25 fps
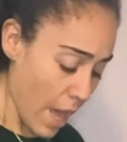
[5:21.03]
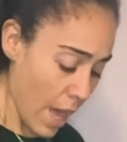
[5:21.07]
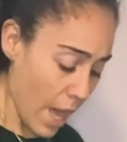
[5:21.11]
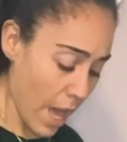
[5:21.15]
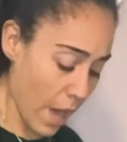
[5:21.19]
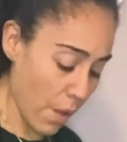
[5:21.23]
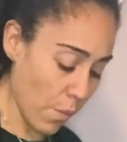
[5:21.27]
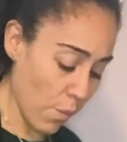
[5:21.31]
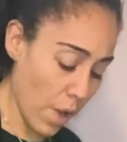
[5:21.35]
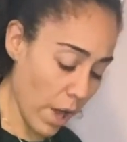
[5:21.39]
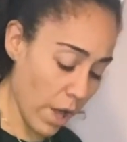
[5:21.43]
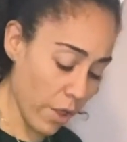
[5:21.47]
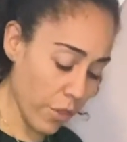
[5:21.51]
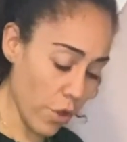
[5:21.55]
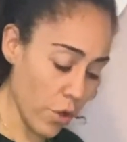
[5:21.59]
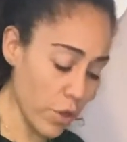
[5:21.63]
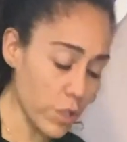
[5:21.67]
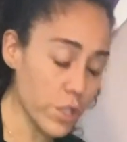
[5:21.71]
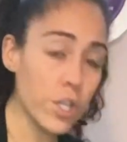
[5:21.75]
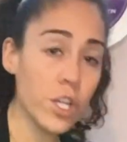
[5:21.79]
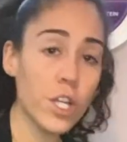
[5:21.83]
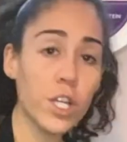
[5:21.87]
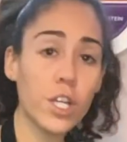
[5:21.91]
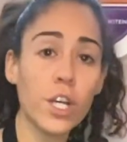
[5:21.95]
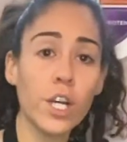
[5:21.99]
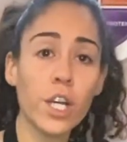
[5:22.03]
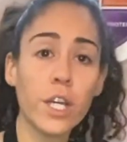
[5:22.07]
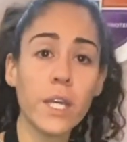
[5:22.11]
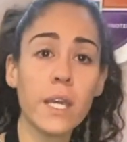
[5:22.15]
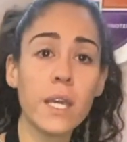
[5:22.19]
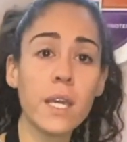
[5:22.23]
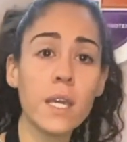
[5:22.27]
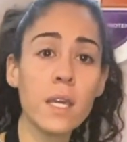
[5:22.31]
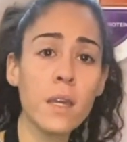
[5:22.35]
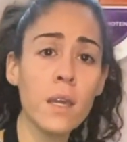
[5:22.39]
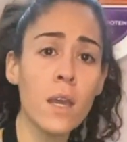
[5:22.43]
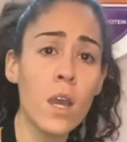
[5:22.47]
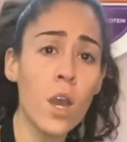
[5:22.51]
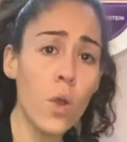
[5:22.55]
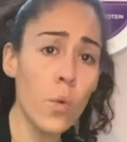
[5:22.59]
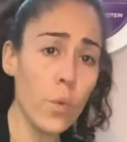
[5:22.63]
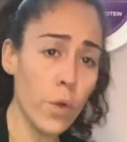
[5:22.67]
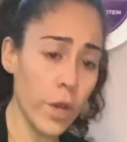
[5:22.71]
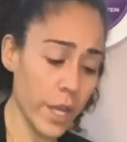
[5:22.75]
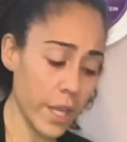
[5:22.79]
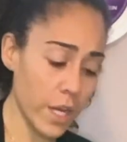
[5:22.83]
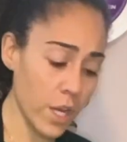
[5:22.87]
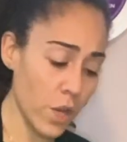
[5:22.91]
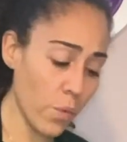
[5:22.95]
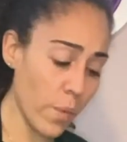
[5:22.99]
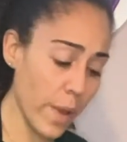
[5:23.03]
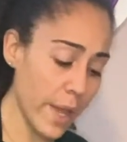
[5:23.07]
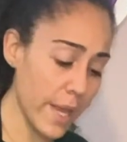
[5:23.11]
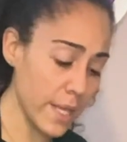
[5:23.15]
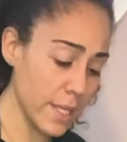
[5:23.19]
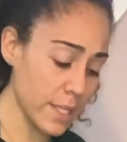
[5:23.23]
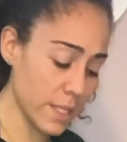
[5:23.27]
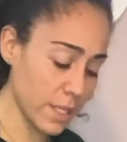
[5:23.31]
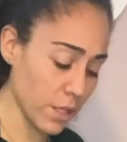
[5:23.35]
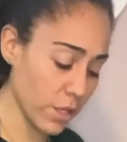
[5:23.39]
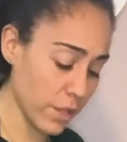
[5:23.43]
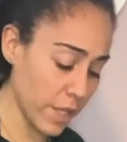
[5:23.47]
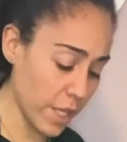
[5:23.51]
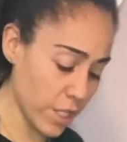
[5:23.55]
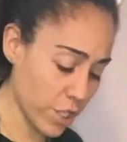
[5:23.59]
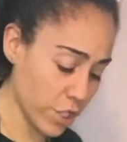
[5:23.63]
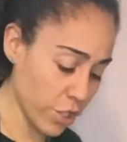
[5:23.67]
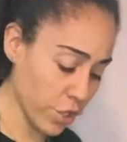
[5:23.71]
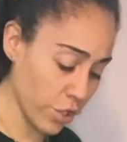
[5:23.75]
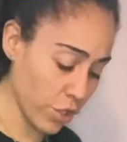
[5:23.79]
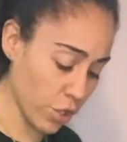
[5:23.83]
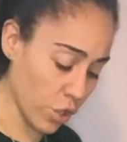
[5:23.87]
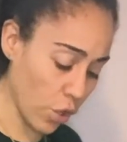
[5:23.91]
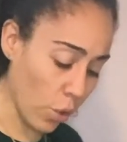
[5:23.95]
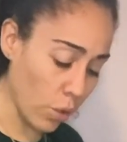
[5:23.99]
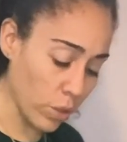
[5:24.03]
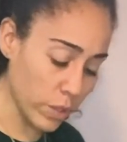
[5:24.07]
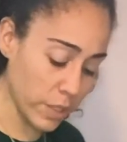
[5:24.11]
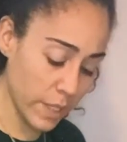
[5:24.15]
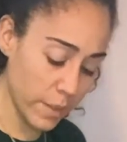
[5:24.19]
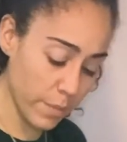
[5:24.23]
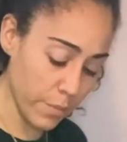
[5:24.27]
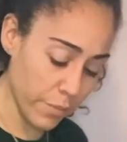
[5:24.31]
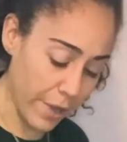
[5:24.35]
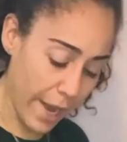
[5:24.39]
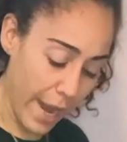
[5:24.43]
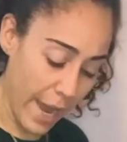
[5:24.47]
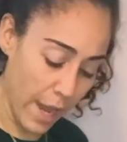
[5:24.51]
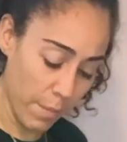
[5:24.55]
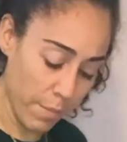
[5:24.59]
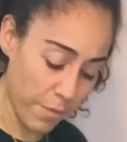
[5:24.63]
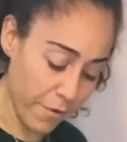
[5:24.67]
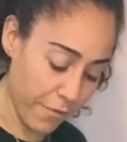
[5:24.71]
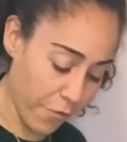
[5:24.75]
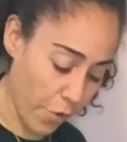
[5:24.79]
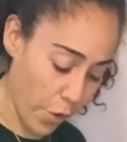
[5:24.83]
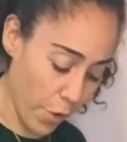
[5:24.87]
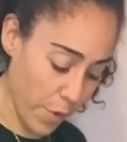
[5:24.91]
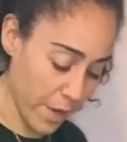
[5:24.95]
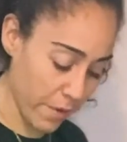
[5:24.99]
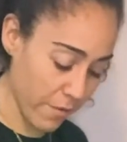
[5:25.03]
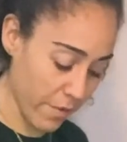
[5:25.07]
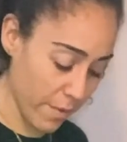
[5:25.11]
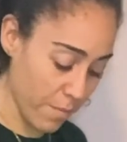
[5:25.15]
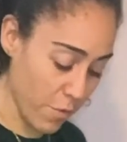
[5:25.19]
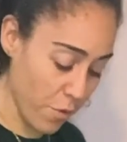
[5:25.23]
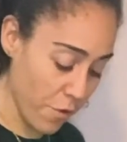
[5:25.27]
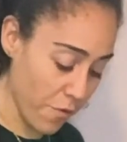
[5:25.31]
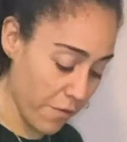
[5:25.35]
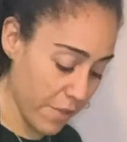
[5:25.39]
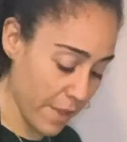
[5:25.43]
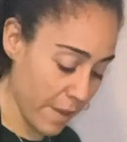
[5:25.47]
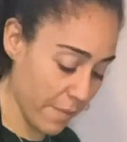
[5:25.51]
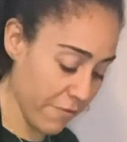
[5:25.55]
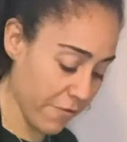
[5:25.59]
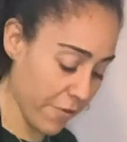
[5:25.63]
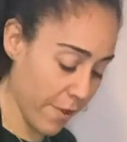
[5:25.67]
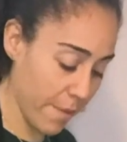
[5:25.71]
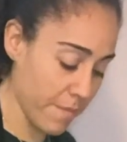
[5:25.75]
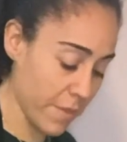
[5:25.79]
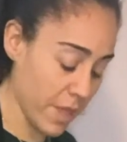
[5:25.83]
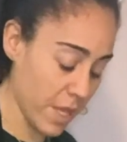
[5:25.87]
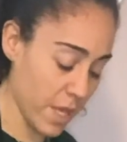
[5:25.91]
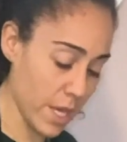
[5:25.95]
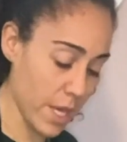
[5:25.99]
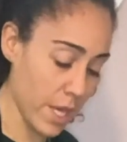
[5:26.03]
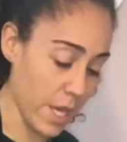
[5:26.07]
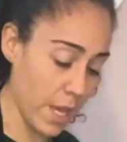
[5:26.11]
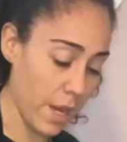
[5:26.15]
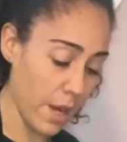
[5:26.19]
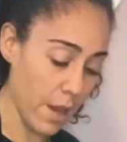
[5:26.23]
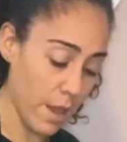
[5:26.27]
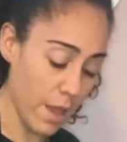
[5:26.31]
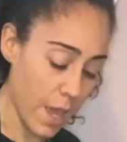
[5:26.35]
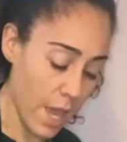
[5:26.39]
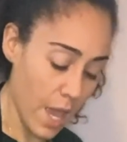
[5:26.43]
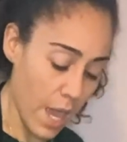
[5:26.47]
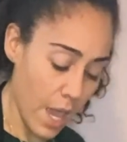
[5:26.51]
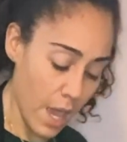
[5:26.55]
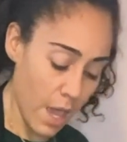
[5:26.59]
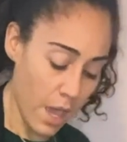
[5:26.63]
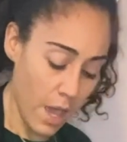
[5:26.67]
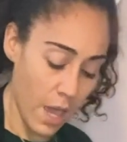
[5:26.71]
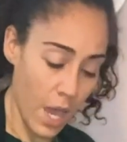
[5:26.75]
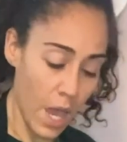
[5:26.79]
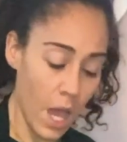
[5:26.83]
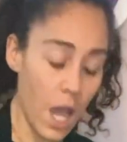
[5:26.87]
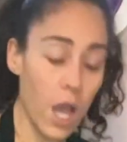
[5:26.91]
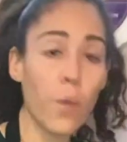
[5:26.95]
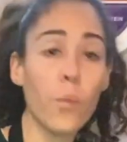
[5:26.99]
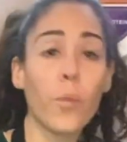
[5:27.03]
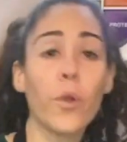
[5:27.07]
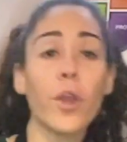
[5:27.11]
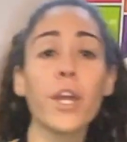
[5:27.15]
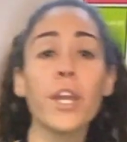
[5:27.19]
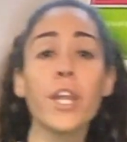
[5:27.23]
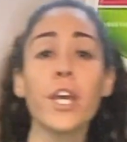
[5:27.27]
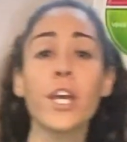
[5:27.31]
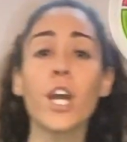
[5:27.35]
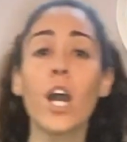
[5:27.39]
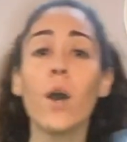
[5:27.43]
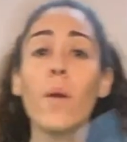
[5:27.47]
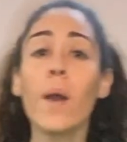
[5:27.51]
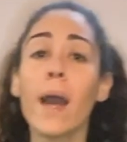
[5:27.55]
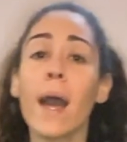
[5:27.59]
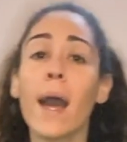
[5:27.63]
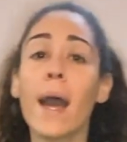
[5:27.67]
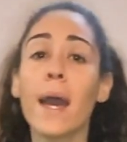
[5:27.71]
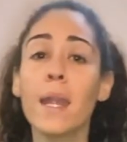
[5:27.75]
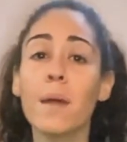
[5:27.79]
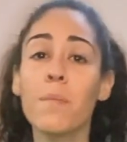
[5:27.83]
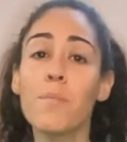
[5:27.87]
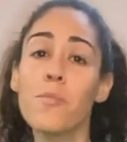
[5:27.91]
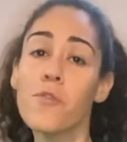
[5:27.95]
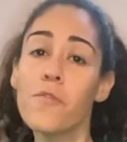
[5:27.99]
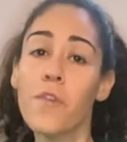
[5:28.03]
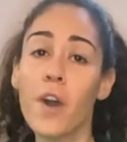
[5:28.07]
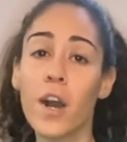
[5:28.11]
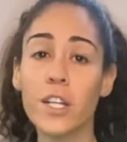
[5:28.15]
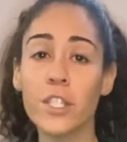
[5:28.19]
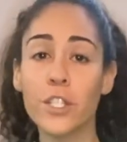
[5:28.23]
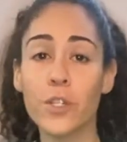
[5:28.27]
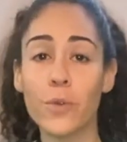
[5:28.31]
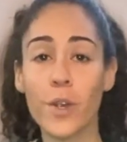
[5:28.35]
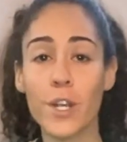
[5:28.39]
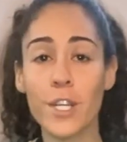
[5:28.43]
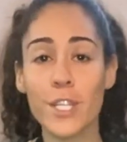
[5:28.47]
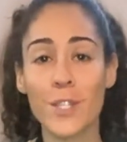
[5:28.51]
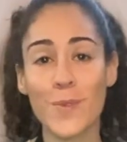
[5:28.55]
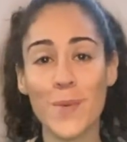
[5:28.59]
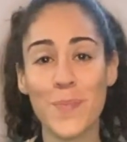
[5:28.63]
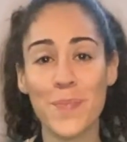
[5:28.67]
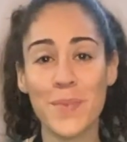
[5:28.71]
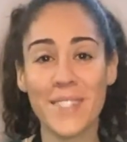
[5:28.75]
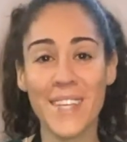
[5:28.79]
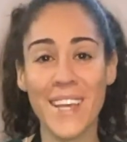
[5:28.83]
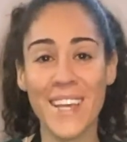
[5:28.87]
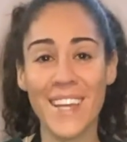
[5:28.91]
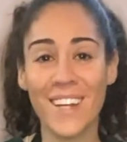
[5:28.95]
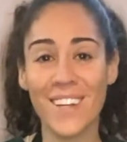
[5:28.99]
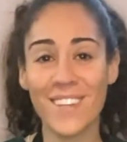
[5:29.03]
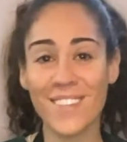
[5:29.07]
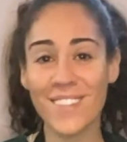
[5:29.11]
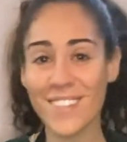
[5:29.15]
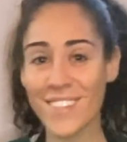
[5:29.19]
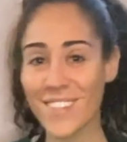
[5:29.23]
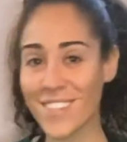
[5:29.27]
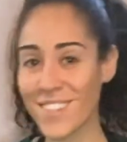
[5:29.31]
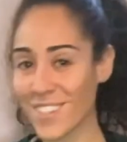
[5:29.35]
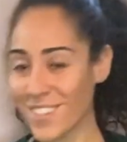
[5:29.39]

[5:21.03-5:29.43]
And while those are cooking, we're going to wait until they turn golden brown before we remove them from the heat. And we're going to go ahead and move on to our sweet potatoes.